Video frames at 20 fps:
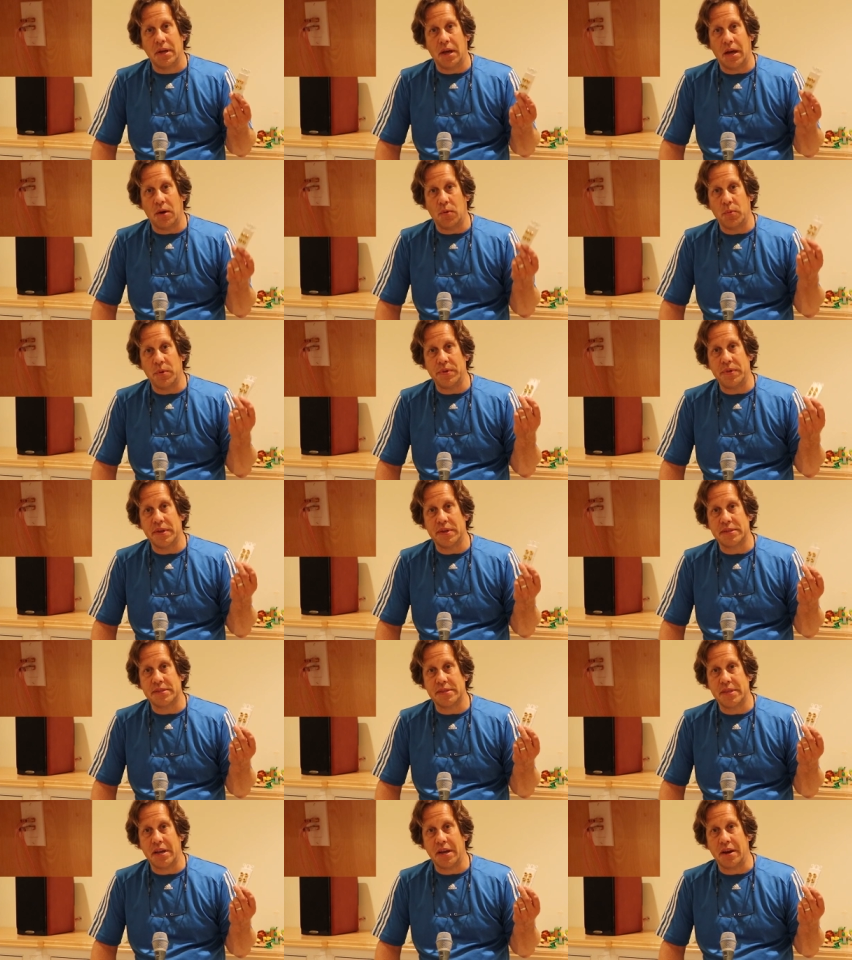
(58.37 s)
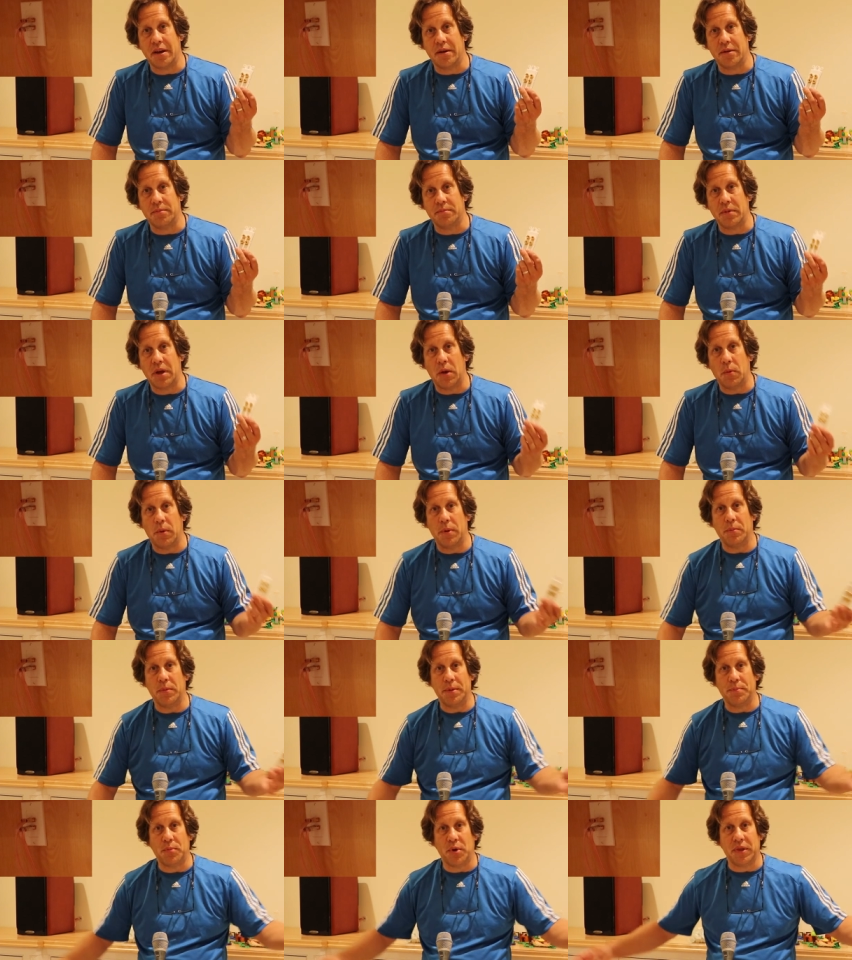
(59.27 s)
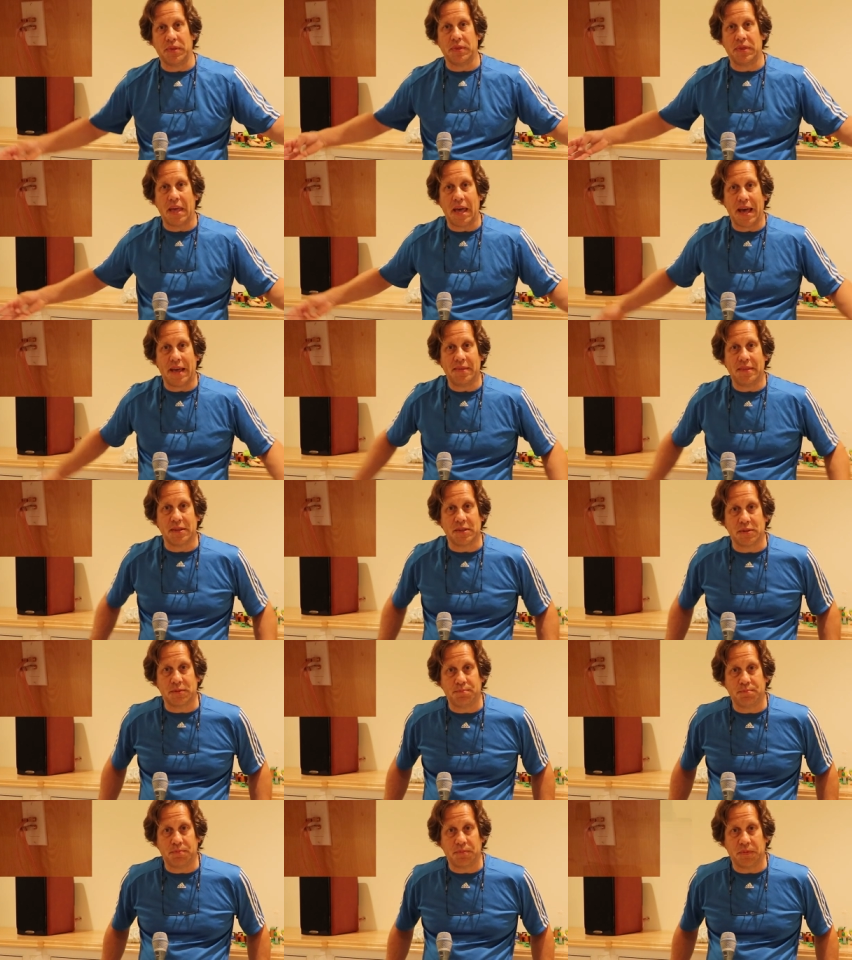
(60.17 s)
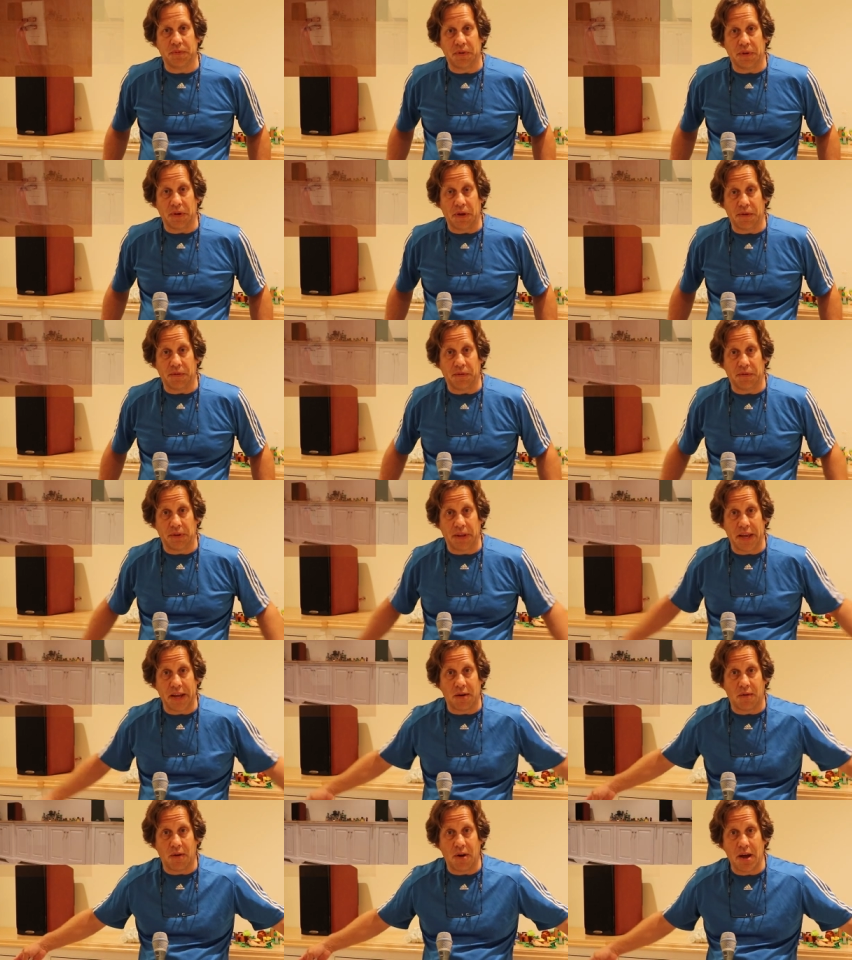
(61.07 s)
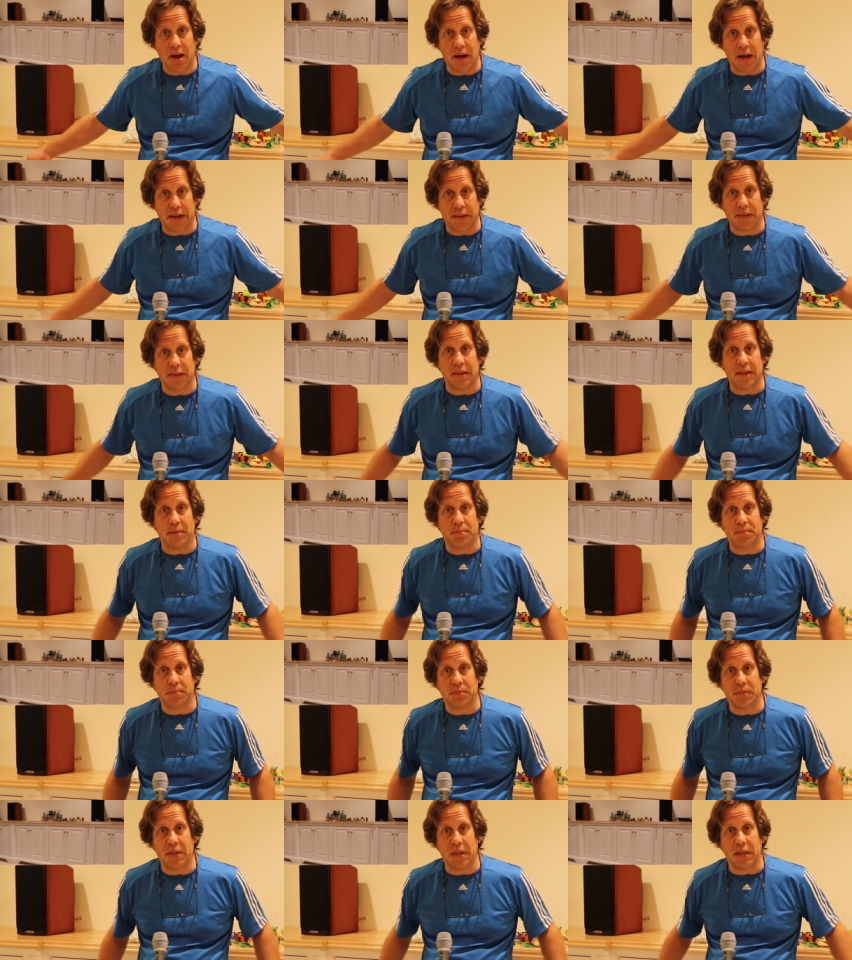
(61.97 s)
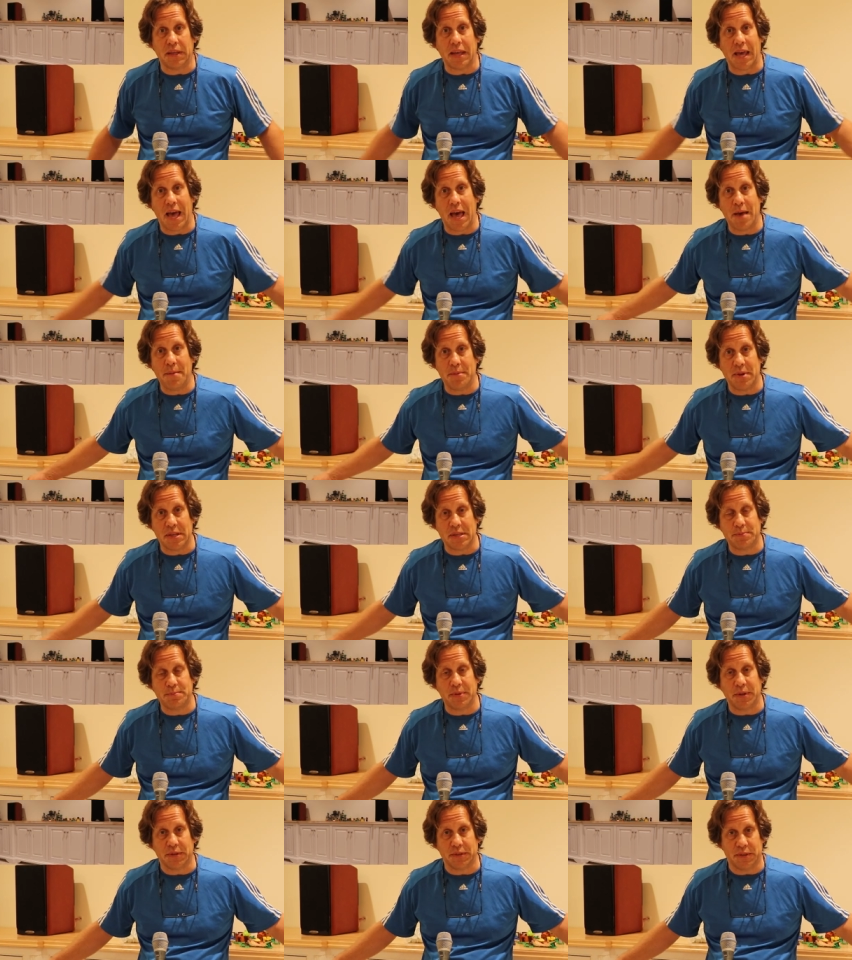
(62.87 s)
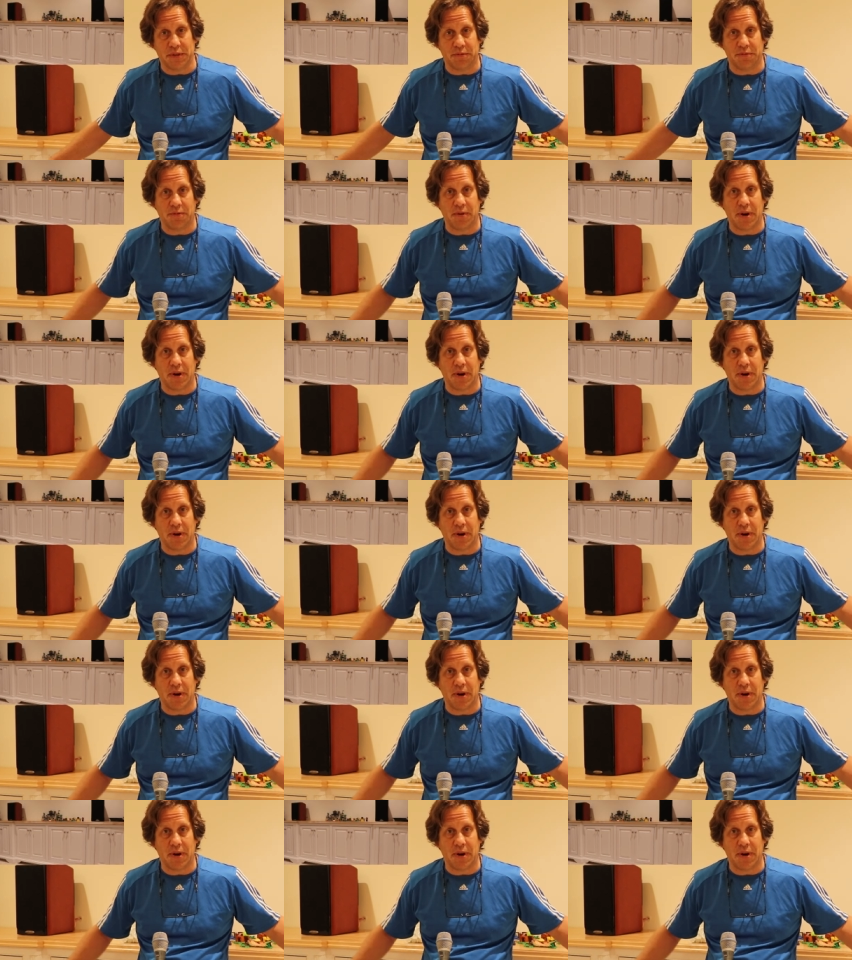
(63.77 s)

Uh, with this there, and when we put had this uh, later on the the cabinets built in